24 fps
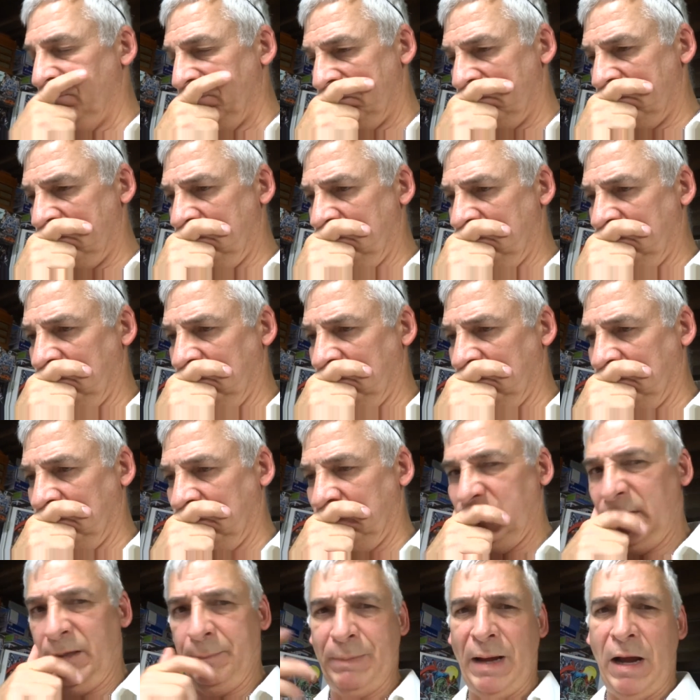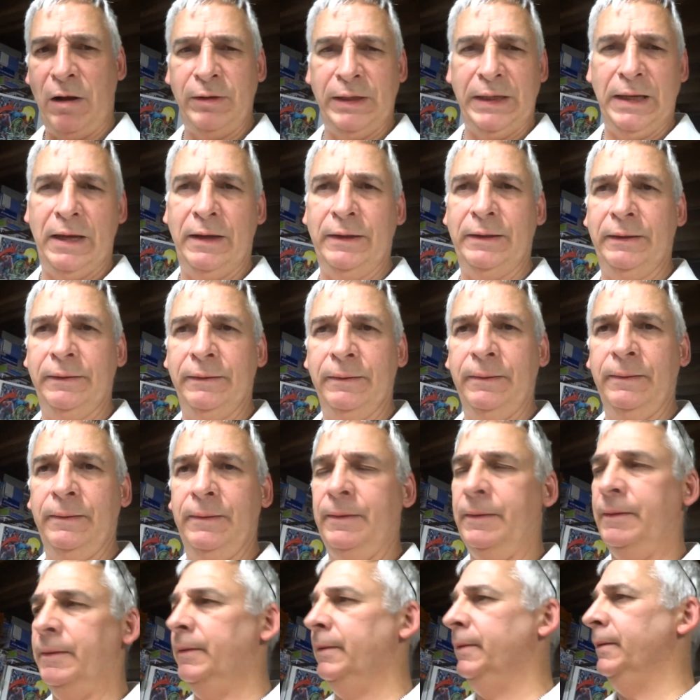mm, Bounty Hunter.
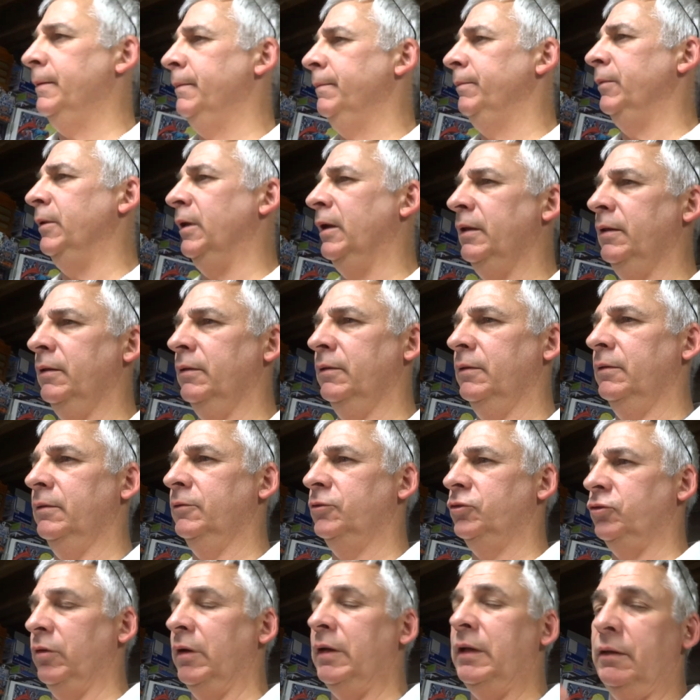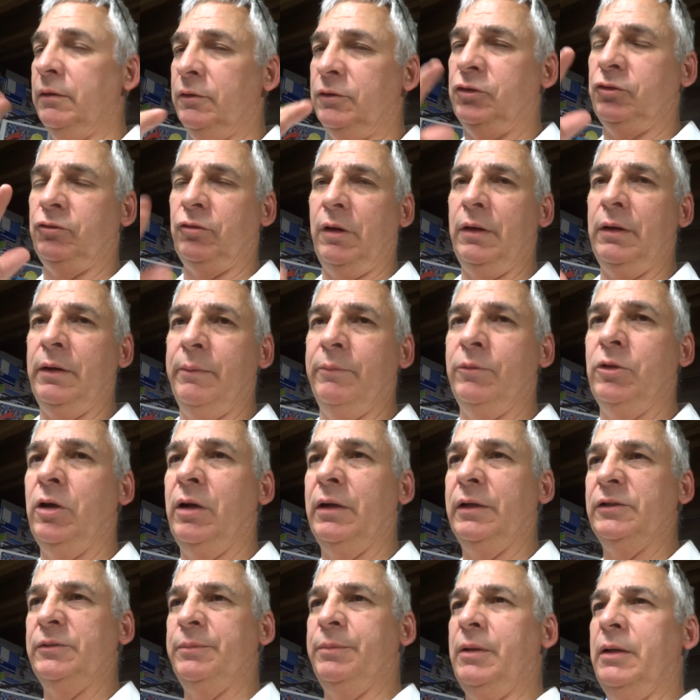Not Strontium
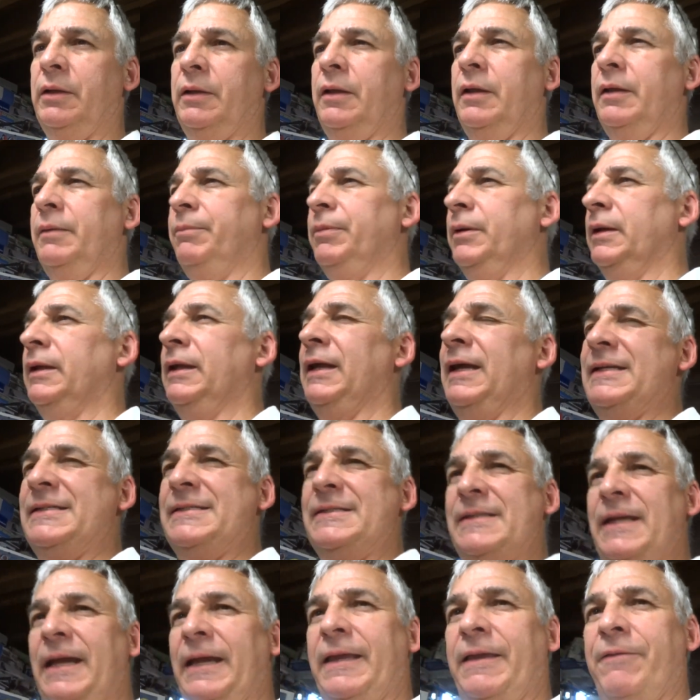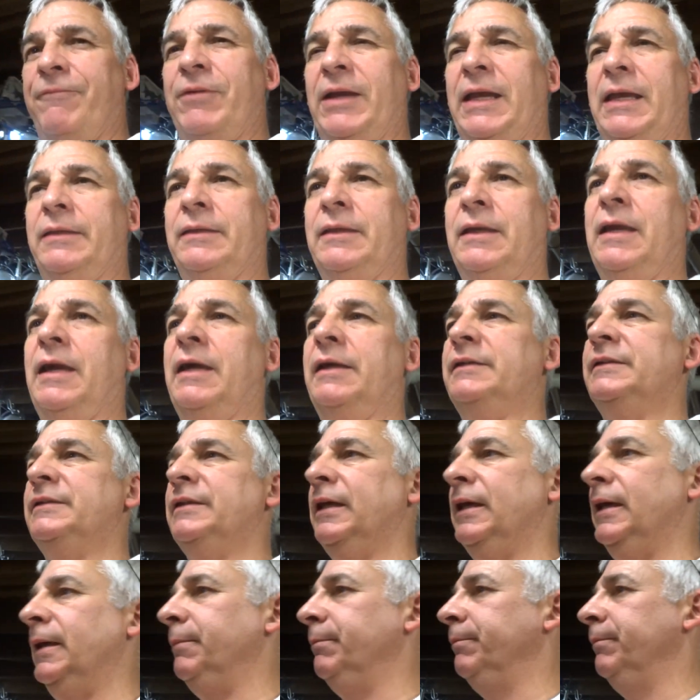Dog is a bounty. I, I, I, forget the guy's
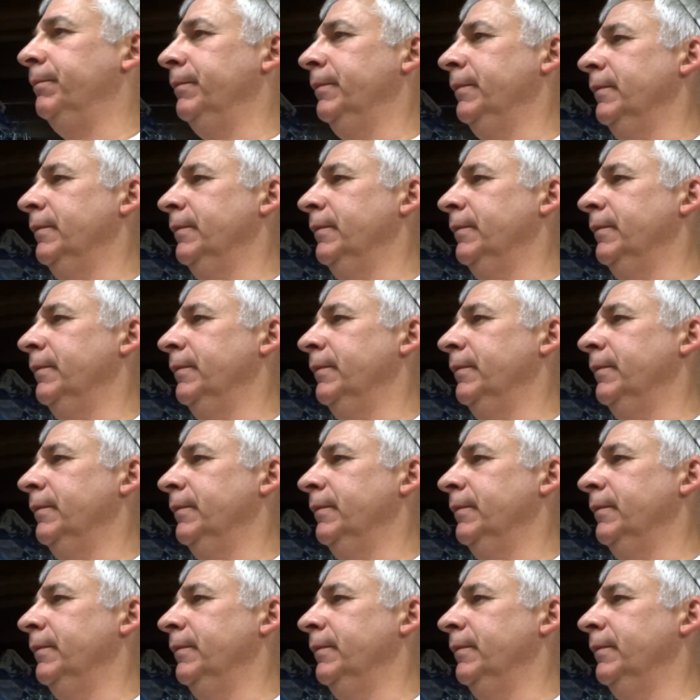name.